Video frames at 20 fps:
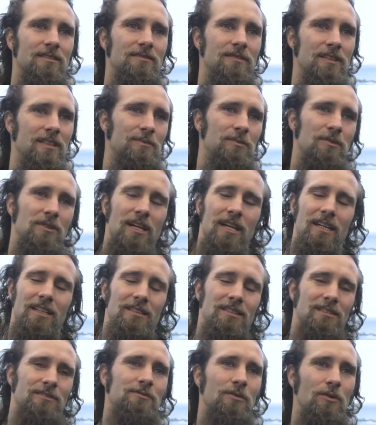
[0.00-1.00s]
Facebook
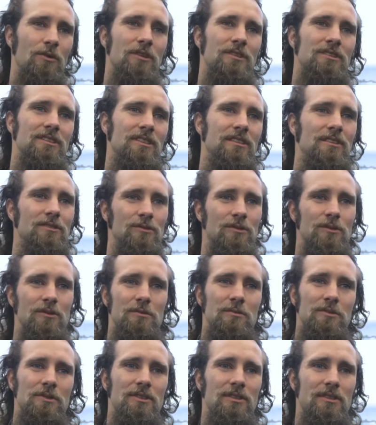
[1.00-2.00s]
has foraging
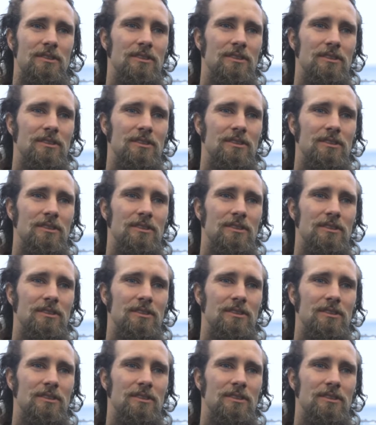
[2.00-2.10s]
groups,